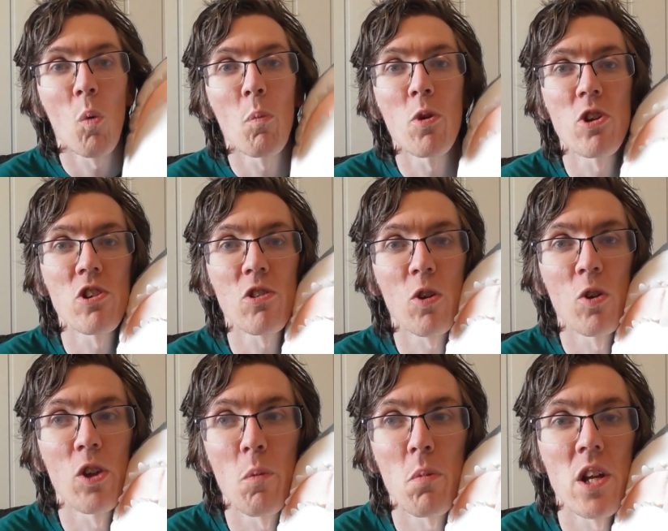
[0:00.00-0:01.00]
you just
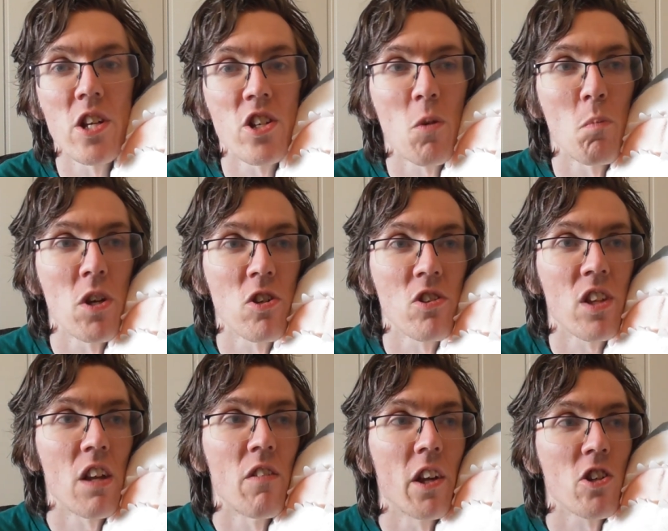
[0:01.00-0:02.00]
could appreciate me just
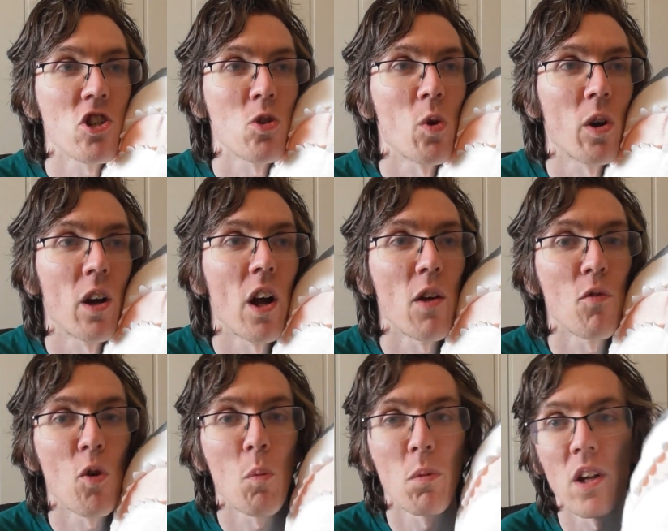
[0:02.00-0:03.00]
giving a short life
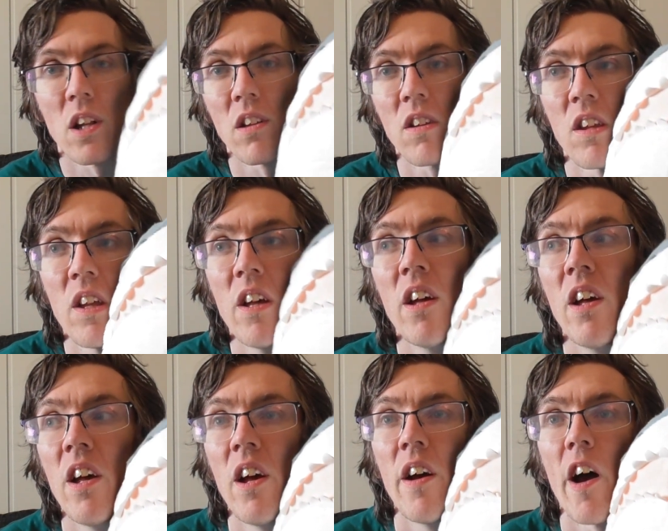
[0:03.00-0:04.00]
update.
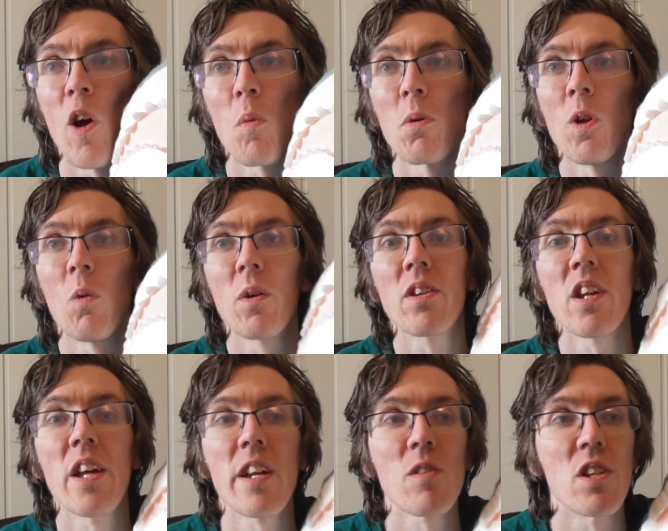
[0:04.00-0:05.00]
I hope no one
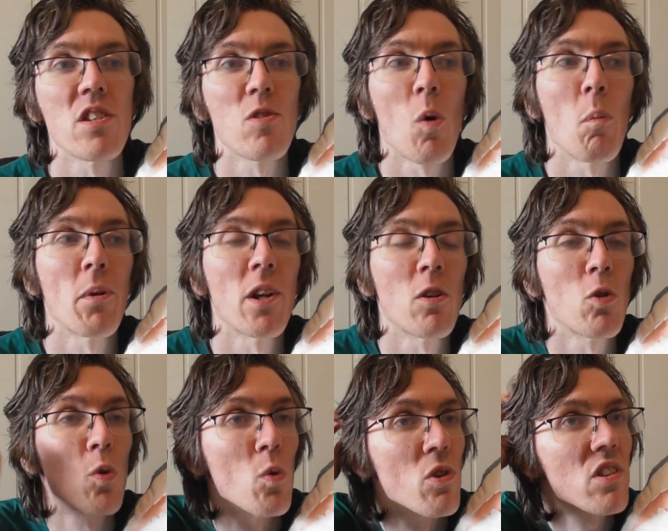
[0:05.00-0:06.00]
takes this update
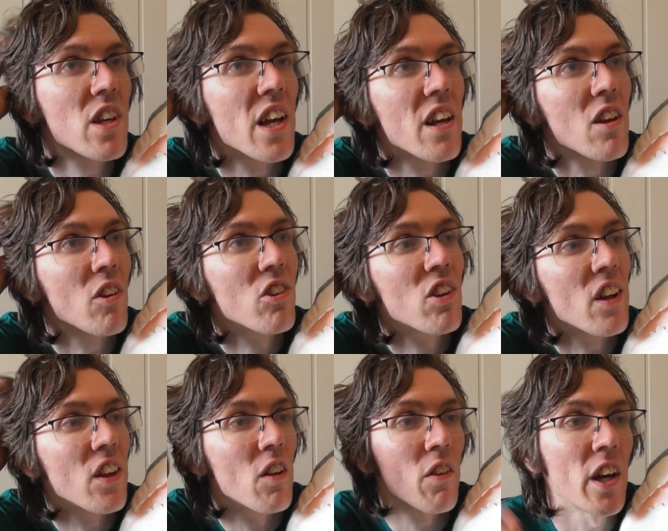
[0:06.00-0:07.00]
too seriously
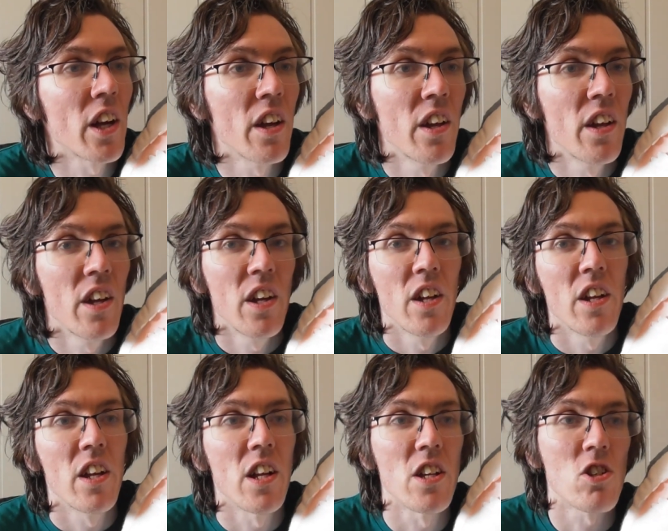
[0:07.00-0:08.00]
in a way.
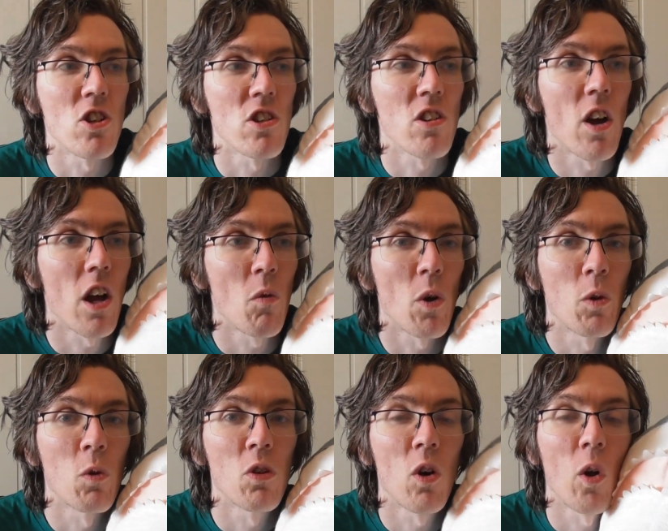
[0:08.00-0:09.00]
It's just I want
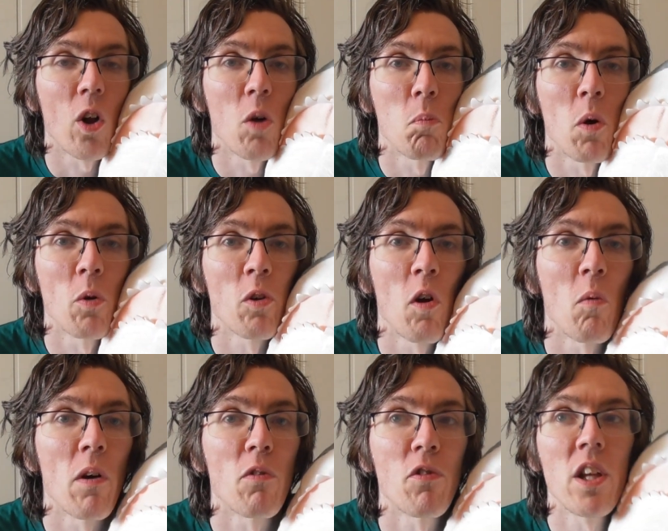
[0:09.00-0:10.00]
to talk about how
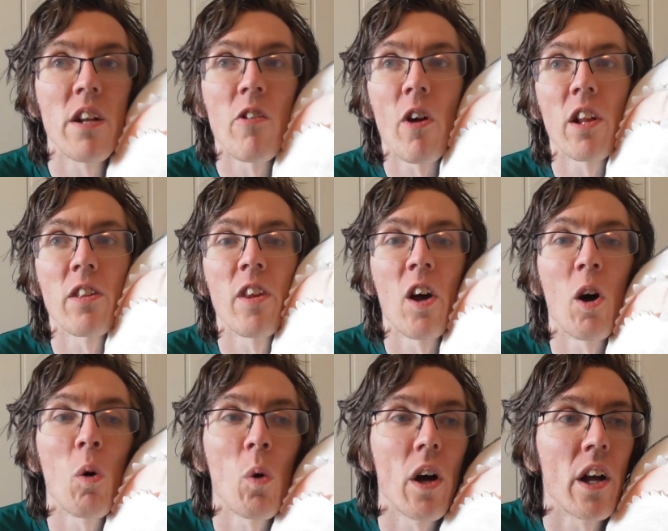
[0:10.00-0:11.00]
I feel right
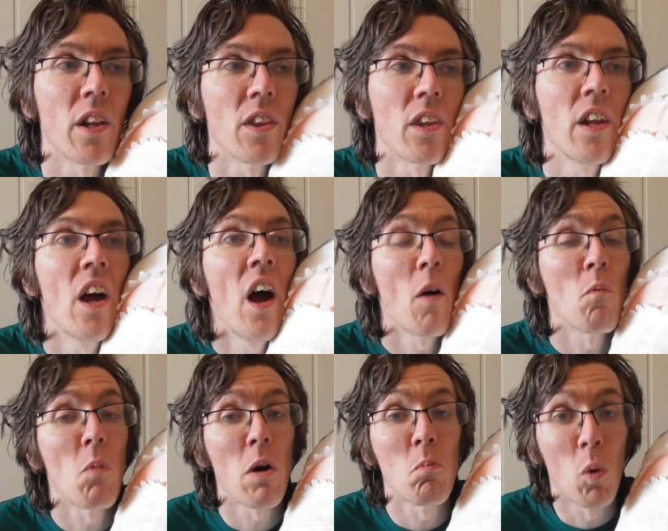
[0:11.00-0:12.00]
now, and
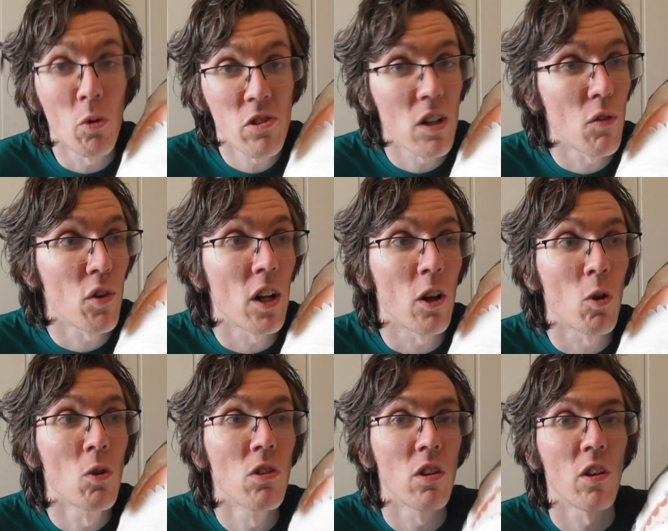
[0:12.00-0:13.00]
I mostly feel
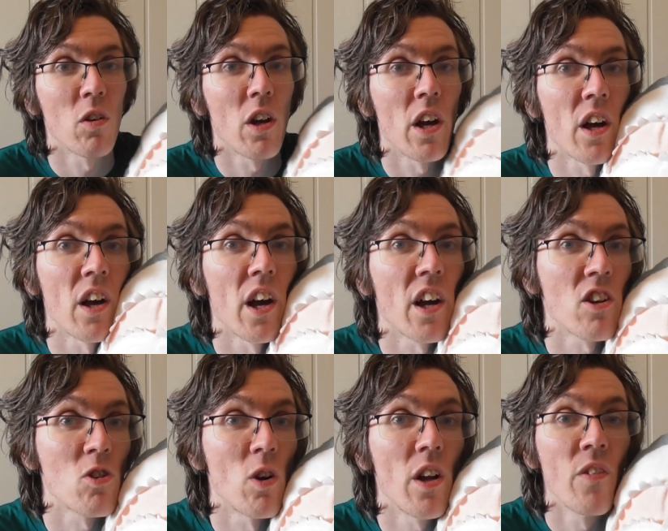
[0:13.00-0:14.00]
good,
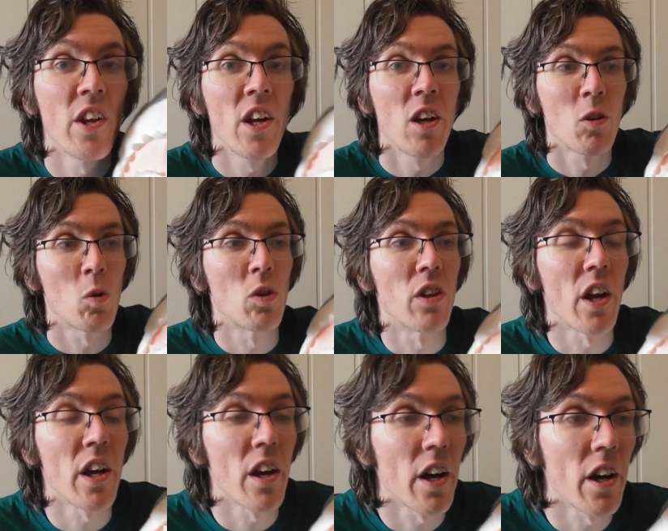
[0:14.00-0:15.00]
actually.
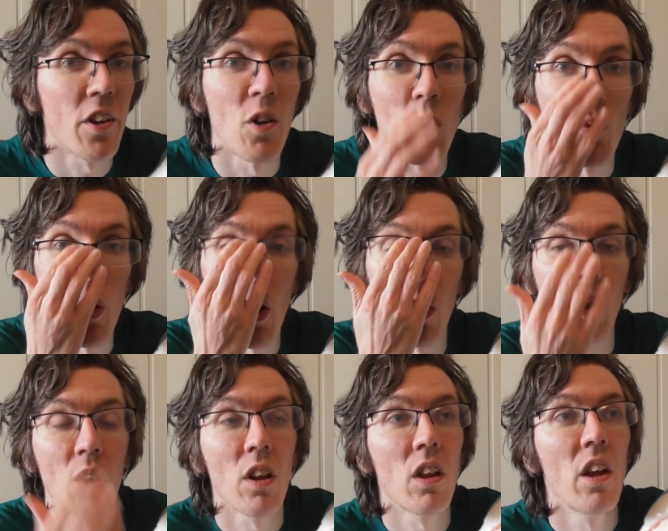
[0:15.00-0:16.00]
Today I had a
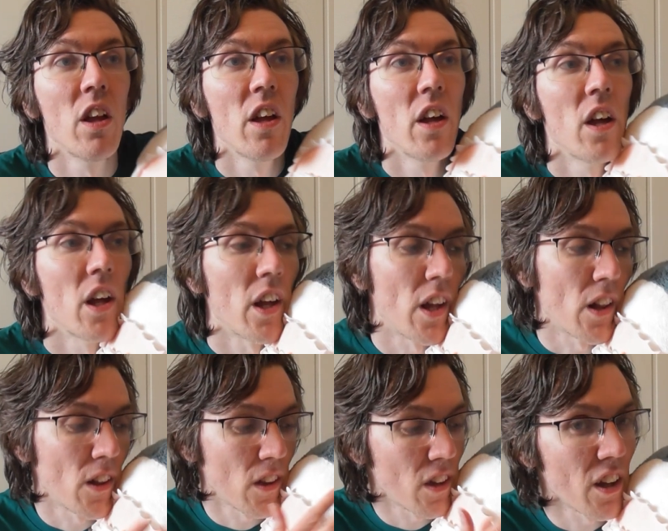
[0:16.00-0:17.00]
walk
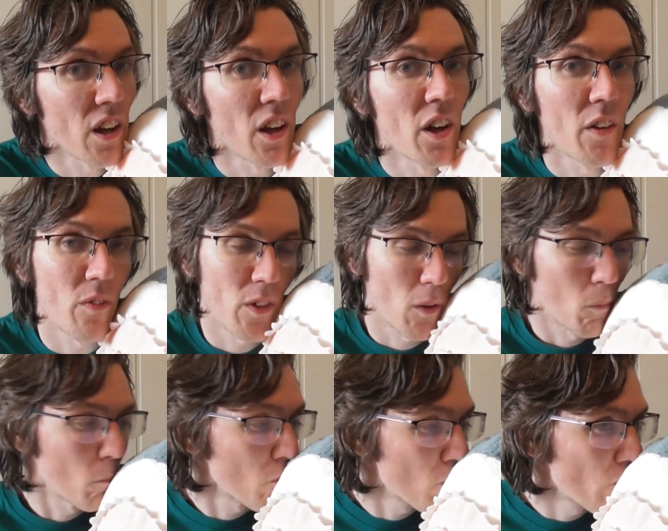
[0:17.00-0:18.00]
in
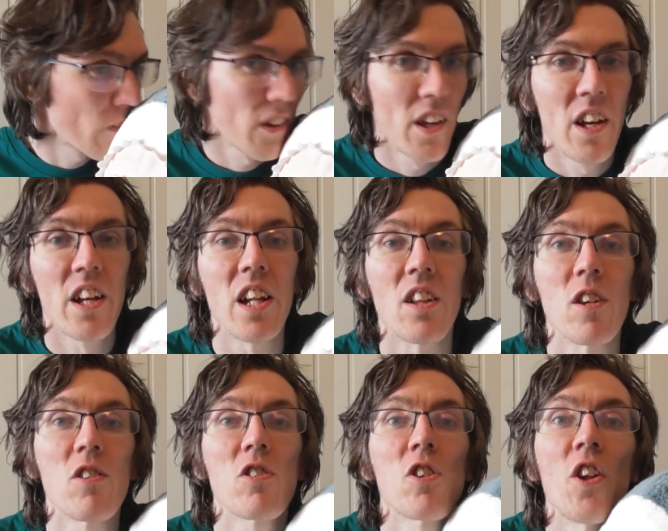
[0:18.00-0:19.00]
the
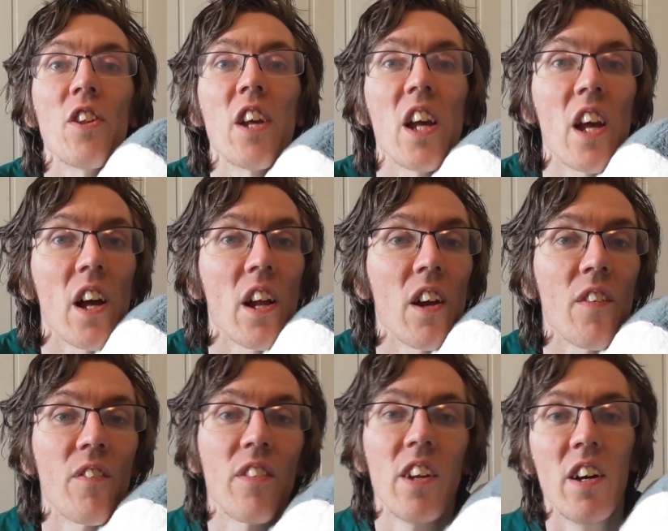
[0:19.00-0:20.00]
sunny air.
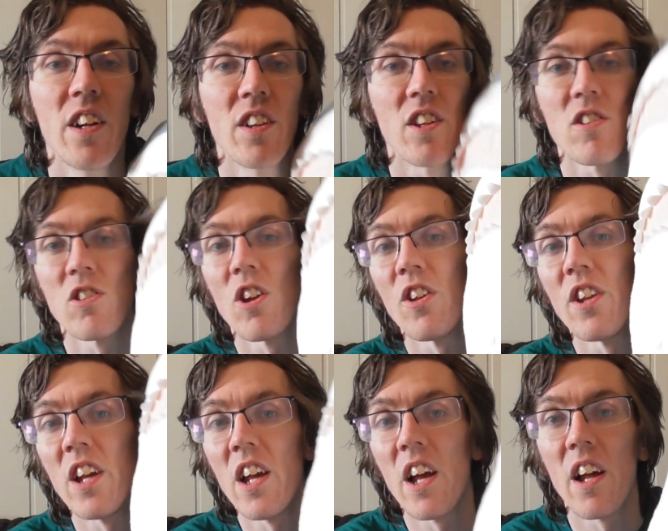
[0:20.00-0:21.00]
The
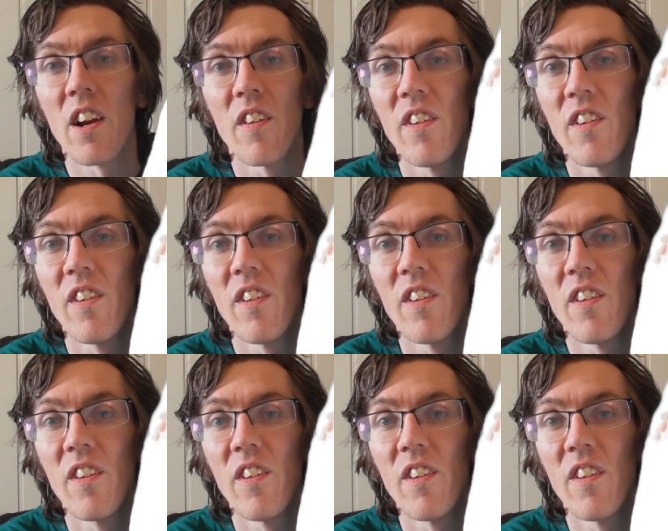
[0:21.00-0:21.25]
sunny air.